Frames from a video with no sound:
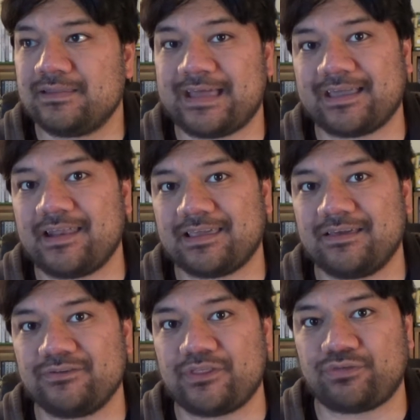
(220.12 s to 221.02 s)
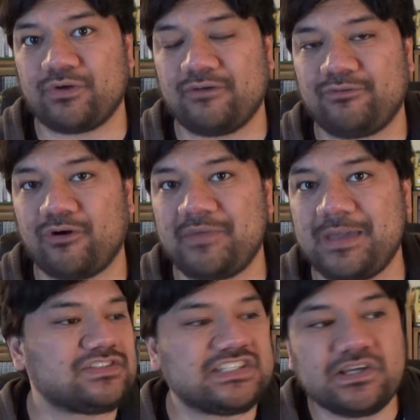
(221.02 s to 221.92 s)
that kind of killed the thrill for
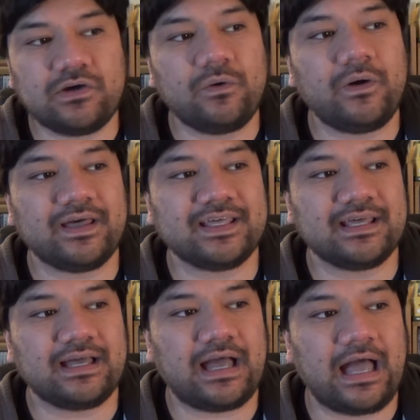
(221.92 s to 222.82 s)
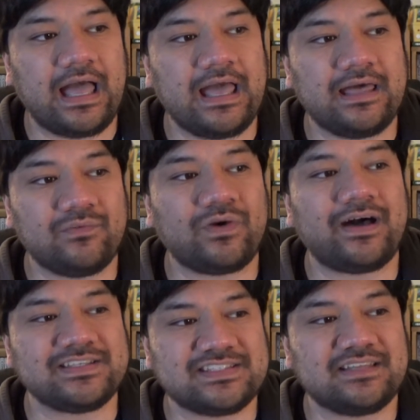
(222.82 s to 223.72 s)
me. Two, uh, while
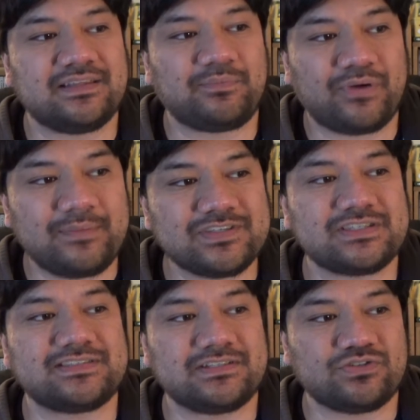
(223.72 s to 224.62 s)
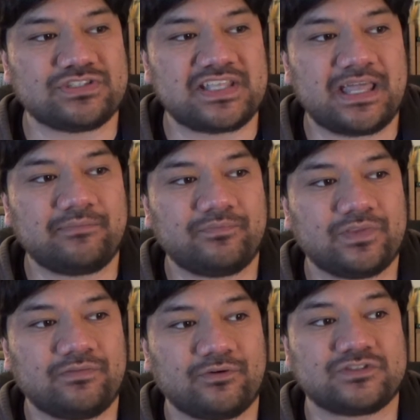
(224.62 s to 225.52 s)
I said the premise is interesting
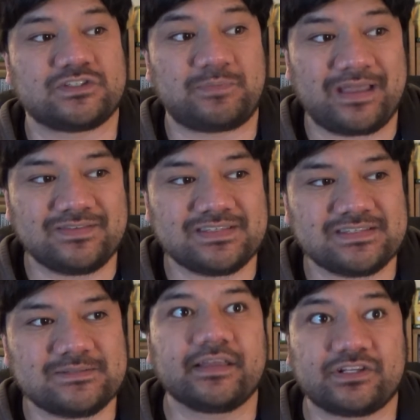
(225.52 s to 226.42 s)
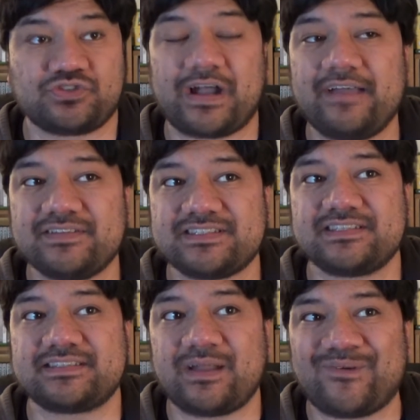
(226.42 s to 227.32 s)
for suspense, the
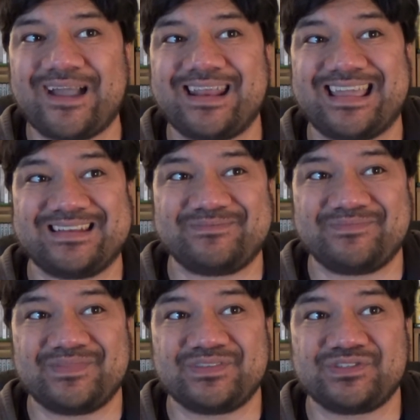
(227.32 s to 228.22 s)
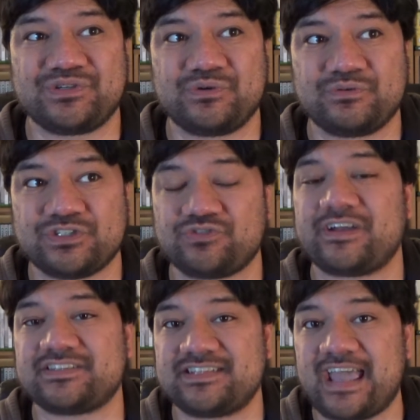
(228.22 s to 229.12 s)
contrivances they write in to
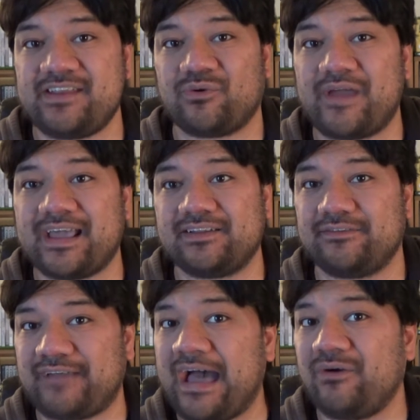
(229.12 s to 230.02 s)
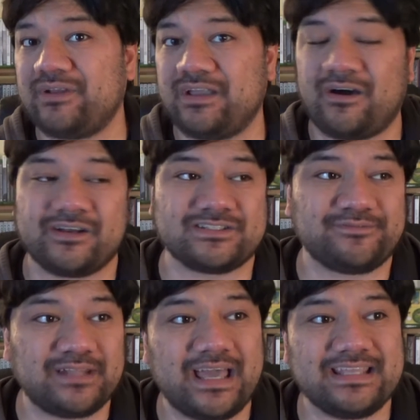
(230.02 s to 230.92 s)
stress Daniel Radcliffe out on his
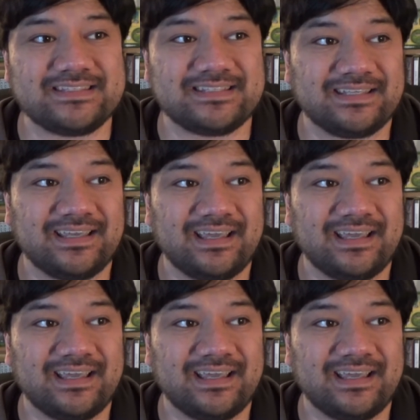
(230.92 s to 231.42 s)
flight